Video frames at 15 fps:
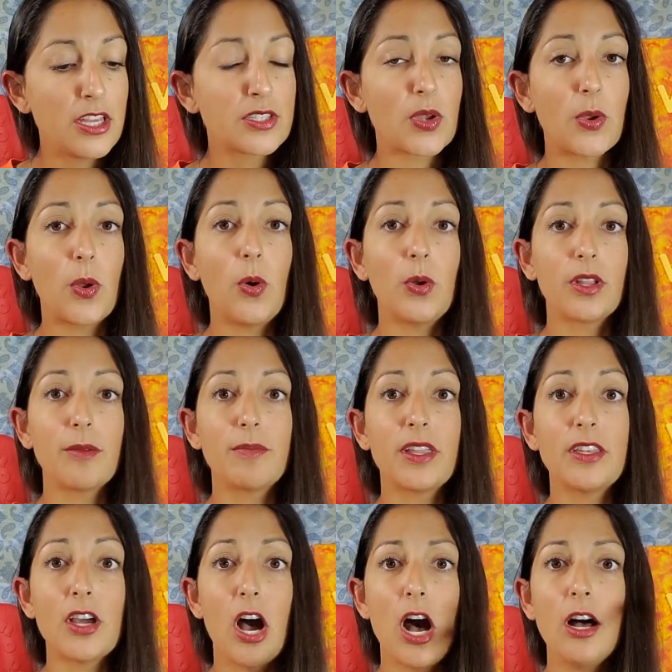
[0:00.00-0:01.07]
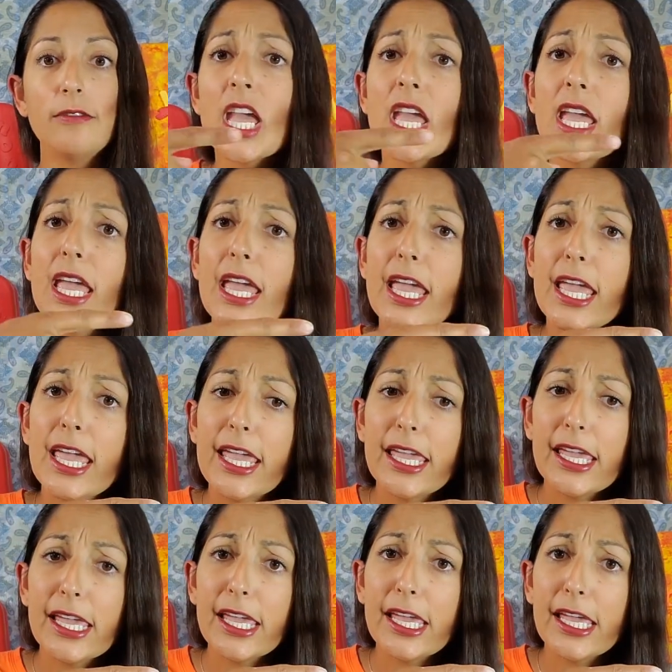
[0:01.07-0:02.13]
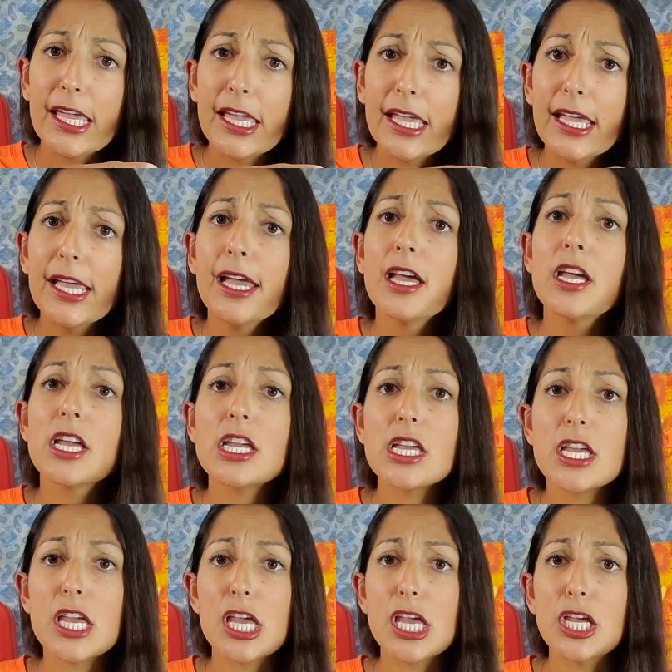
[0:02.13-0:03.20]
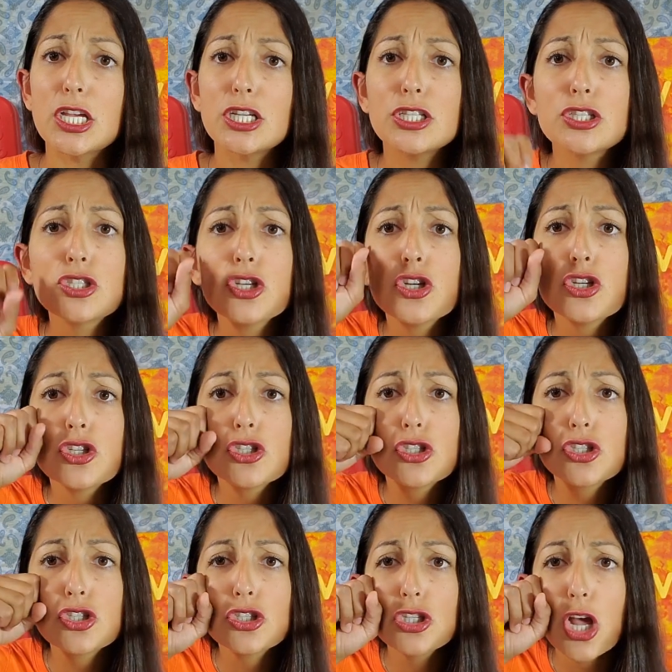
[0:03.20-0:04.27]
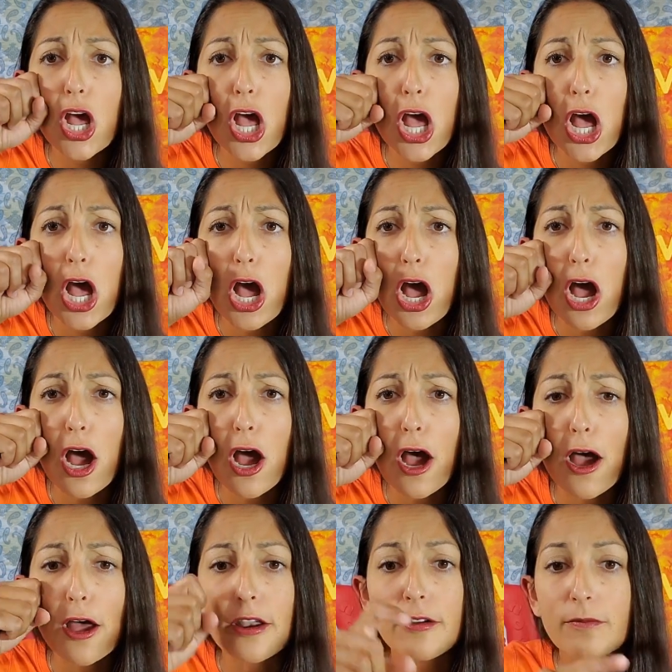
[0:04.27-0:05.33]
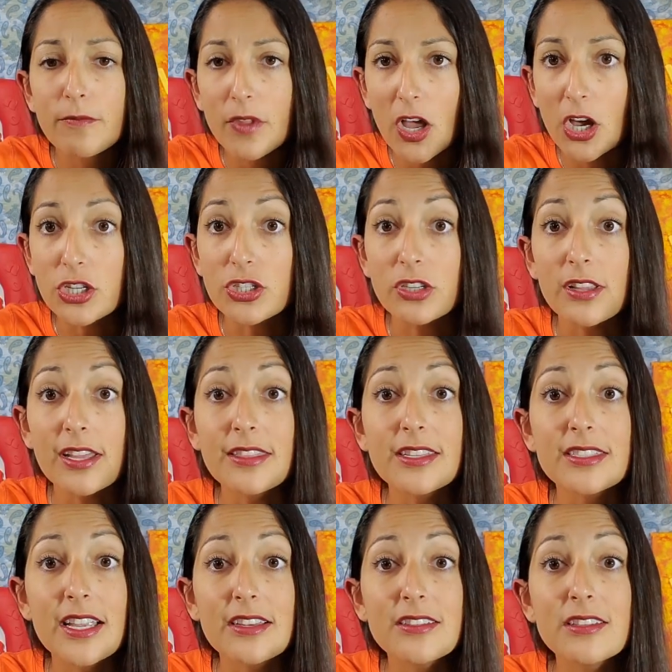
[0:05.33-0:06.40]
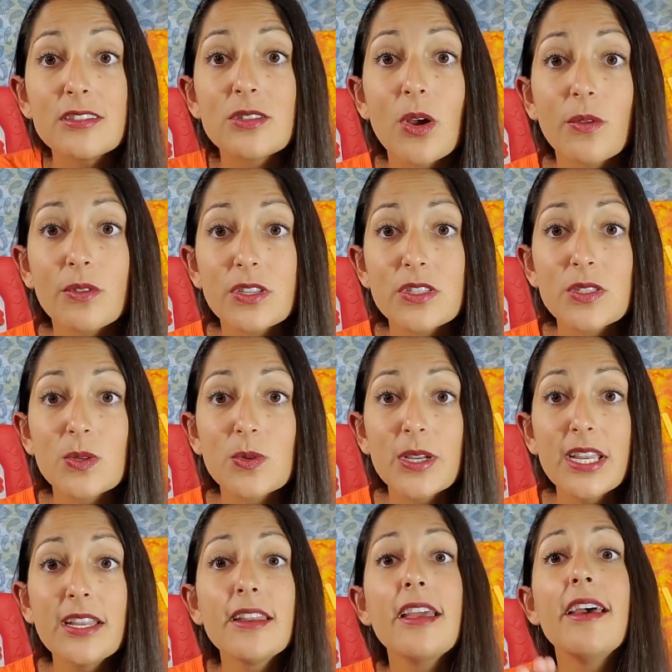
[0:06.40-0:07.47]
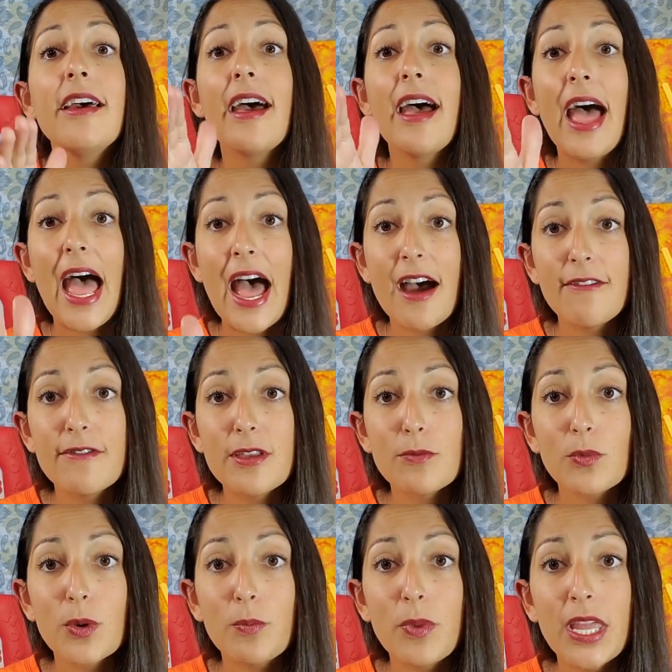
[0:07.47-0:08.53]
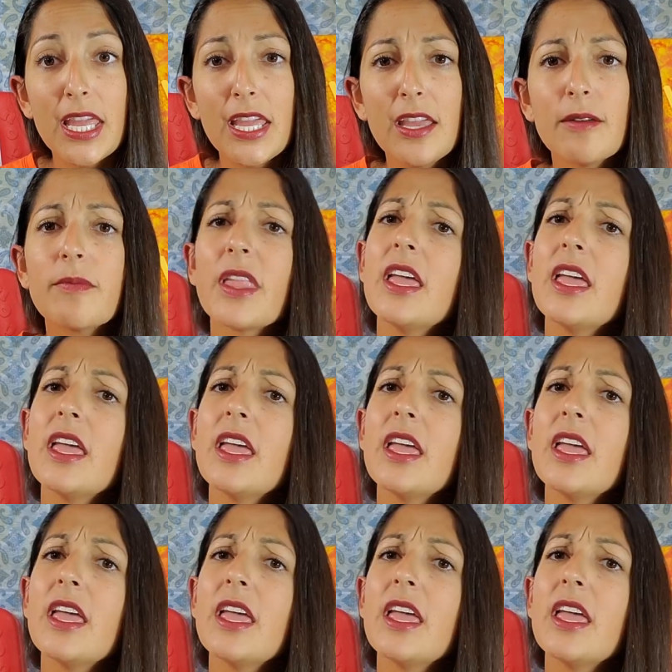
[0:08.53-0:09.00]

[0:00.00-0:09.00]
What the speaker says: So I'd hold up the doll. He is sad. Underline the sentence on the screen. Have them repeat.